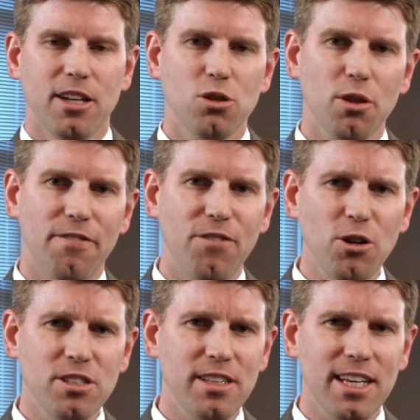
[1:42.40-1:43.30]
So the
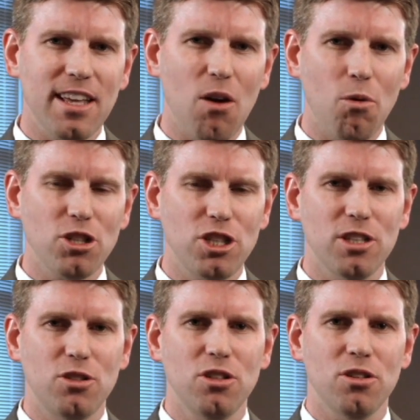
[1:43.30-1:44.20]
first thing that I want you
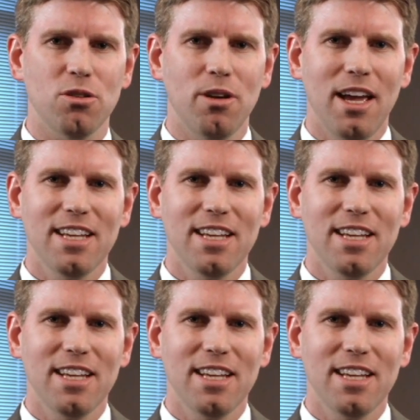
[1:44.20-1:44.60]
to do